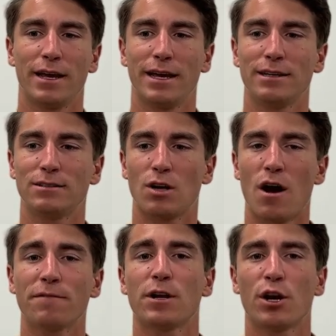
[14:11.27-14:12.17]
is
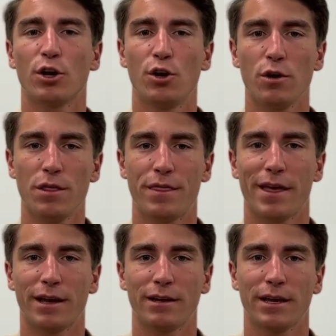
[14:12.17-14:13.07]
often a good
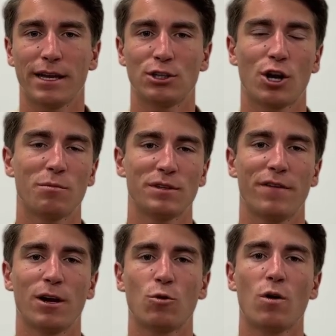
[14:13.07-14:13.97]
thing in terms of
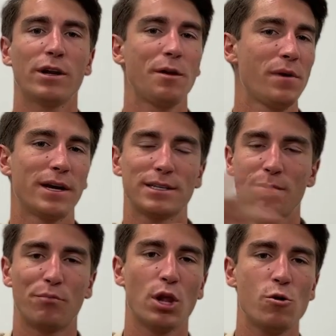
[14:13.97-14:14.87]
air quality because
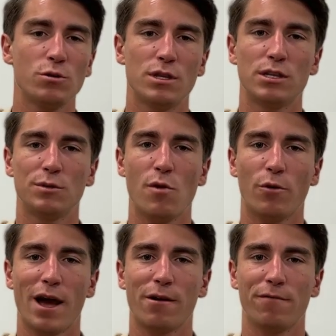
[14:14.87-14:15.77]
it blows the
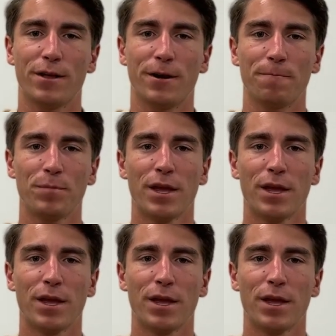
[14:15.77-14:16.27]
smoke out of there.